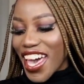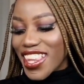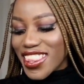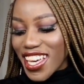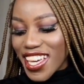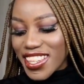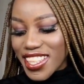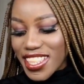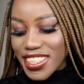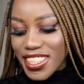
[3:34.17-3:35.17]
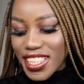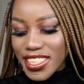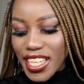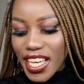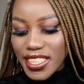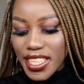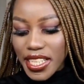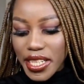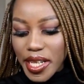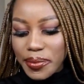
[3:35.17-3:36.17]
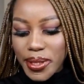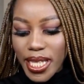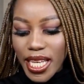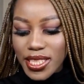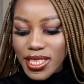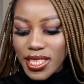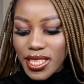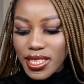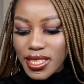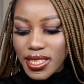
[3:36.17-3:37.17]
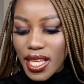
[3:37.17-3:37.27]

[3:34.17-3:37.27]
And then they sent us like a couple lashes.